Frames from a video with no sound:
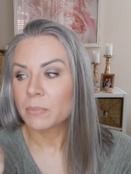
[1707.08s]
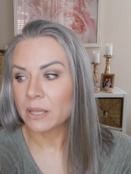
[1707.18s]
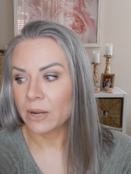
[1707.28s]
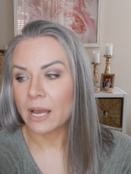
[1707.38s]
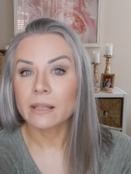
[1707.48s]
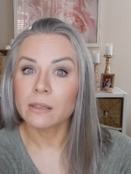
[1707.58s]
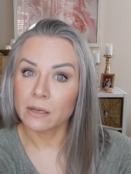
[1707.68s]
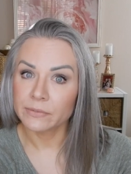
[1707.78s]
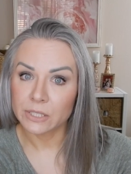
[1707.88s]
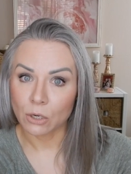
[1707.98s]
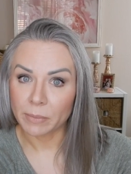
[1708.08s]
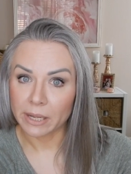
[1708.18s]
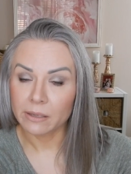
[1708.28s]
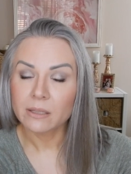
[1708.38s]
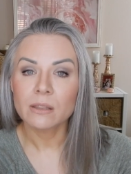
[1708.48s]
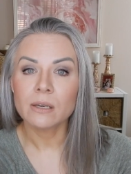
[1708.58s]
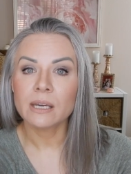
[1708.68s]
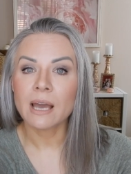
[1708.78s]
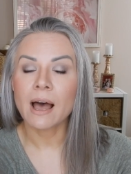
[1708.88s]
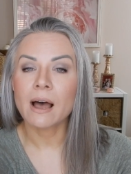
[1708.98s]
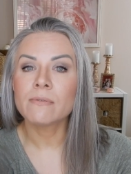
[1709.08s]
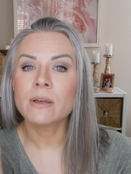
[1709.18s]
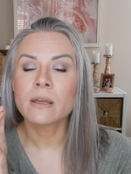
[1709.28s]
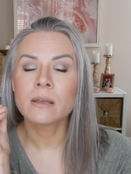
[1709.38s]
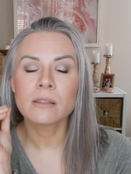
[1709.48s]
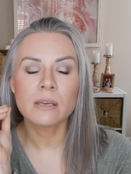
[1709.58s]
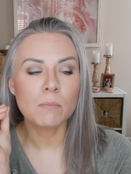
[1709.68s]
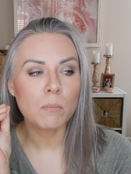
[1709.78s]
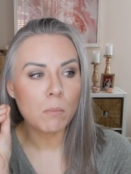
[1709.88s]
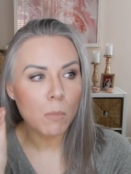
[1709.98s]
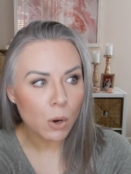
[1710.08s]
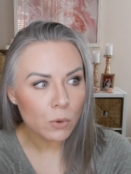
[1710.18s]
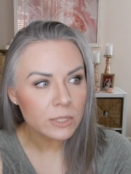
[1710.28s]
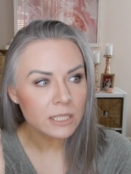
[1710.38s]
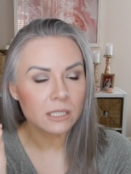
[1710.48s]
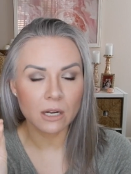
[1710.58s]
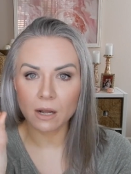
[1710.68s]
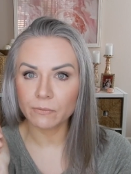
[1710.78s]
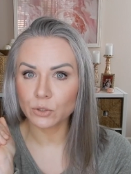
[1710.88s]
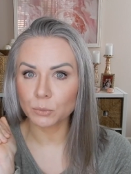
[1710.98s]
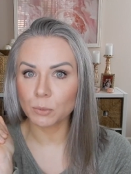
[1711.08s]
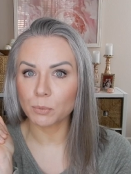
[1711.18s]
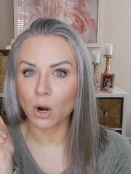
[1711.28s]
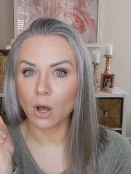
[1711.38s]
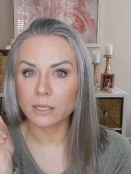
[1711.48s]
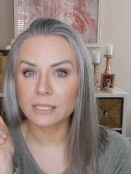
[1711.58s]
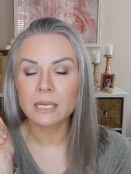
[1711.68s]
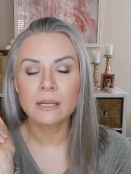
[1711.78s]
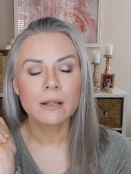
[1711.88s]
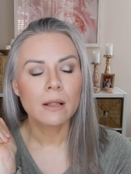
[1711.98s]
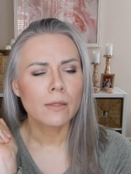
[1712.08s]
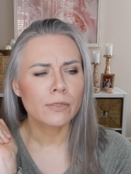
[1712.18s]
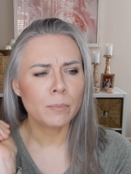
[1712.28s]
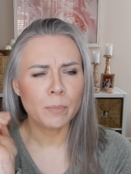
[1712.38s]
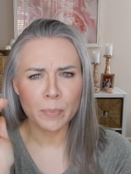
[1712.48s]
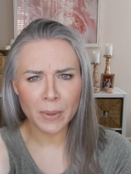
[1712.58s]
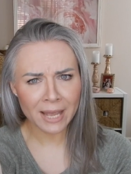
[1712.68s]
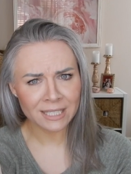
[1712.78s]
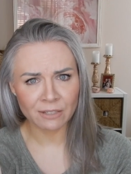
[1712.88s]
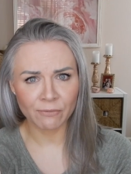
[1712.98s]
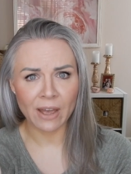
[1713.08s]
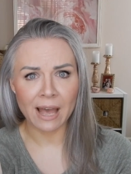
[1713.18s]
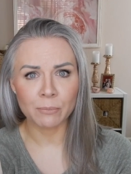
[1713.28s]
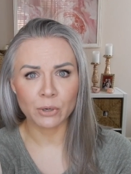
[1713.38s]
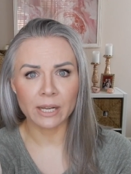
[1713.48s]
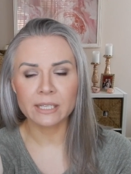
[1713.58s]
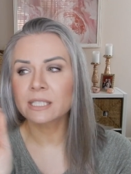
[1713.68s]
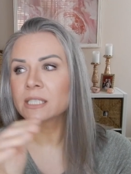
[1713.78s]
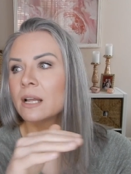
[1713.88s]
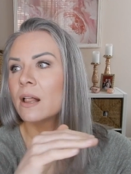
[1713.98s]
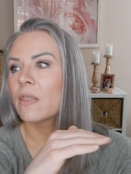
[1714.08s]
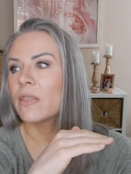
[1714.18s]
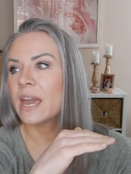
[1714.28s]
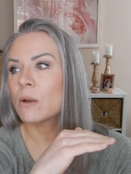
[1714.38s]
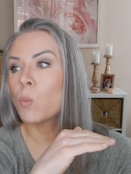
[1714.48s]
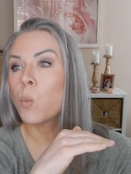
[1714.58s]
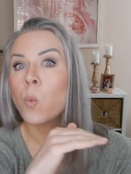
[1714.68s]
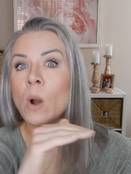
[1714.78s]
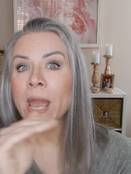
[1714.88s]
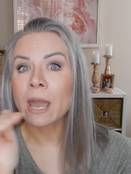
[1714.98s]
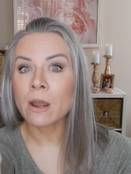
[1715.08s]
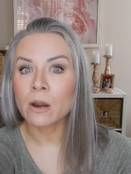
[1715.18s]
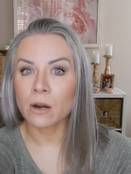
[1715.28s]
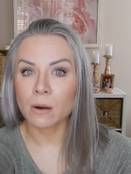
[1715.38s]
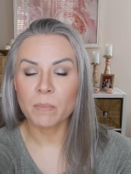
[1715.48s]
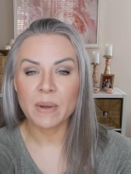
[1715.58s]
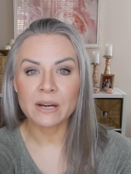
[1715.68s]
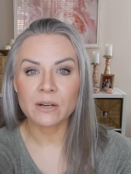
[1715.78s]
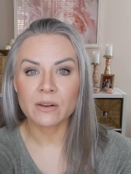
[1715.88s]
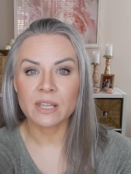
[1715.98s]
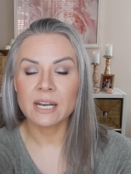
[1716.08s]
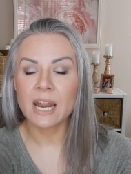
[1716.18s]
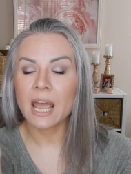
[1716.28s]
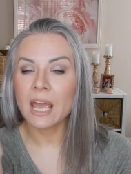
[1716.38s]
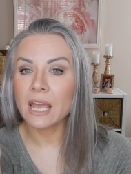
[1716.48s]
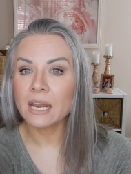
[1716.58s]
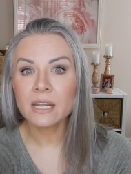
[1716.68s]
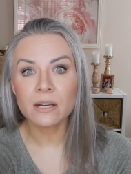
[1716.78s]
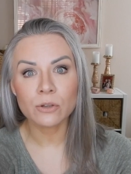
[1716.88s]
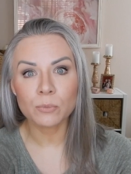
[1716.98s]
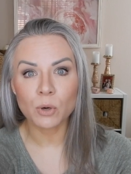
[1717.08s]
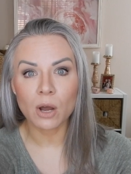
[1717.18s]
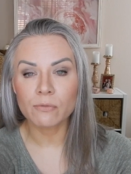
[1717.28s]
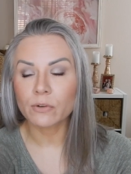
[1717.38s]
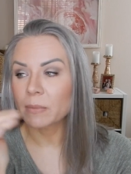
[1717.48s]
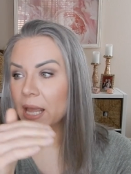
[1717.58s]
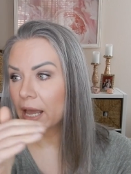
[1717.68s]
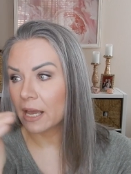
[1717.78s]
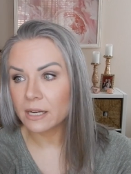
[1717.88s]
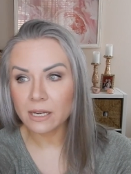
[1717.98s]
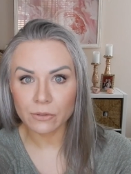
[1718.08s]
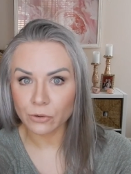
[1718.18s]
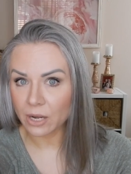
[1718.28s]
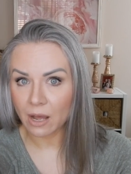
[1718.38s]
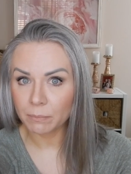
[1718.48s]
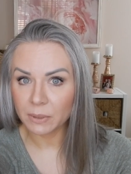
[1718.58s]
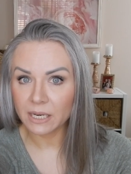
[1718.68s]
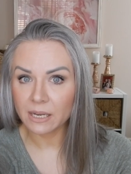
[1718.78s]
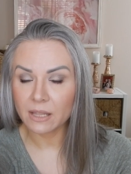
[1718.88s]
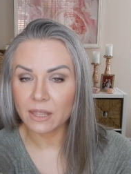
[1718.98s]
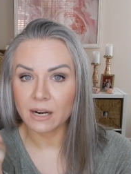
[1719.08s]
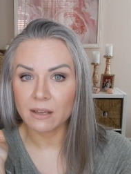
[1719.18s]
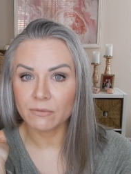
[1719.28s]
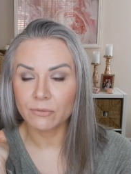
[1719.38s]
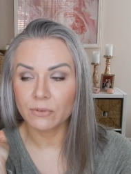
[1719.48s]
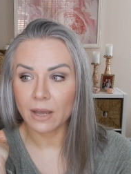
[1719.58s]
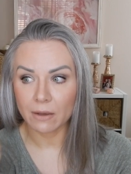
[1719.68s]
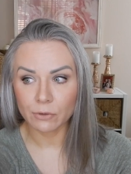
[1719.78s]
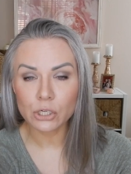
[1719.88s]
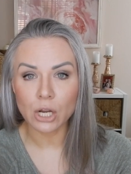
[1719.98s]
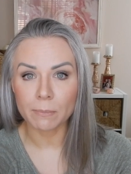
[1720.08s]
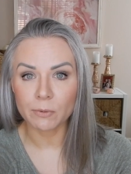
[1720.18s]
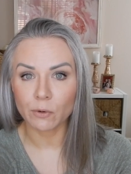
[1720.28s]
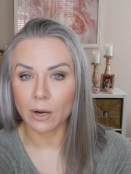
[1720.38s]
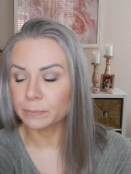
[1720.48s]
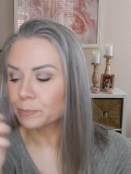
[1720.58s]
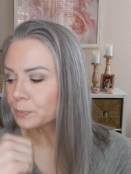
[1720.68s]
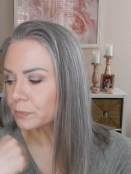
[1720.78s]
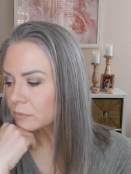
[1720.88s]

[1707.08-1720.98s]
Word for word: By the way, I love Soma. They have the most comfortable bras, the best fabrics. They wear better than any other bra from any other company that I've ever shopped from.